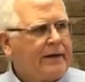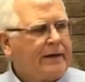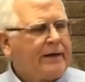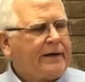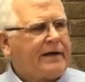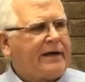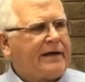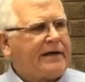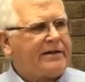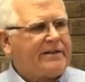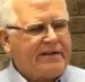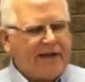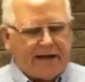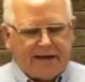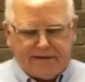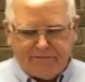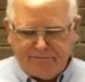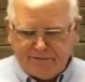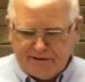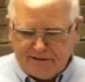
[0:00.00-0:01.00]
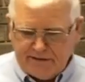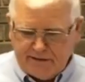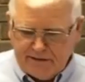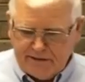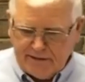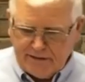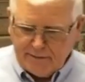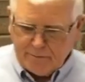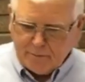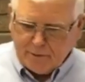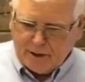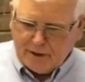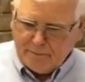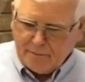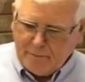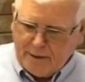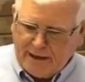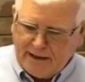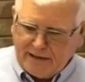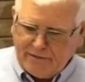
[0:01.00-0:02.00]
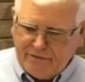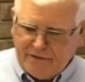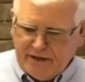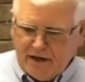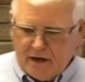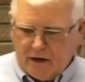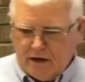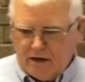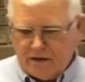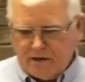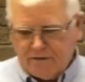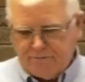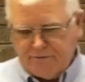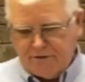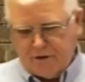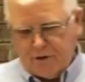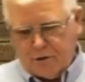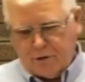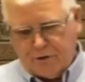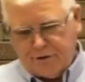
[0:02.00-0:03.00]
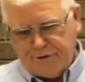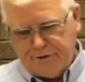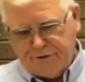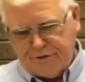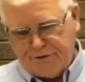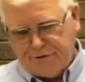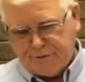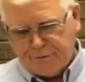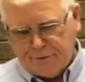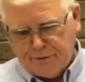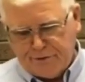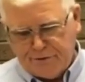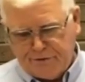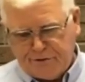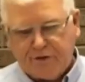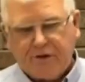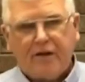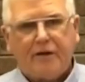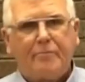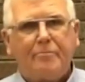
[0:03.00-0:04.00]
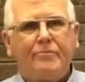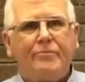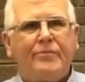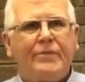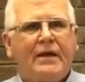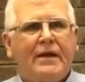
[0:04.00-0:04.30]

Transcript: King David brought back the ark of the Lord to Jerusalem